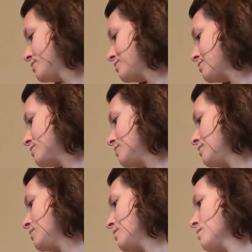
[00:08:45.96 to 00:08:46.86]

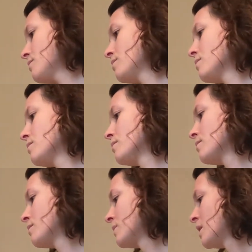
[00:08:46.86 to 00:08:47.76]

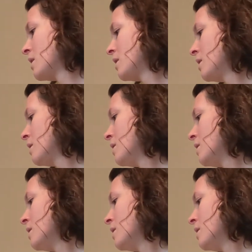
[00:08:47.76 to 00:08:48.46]
Nobody speaks.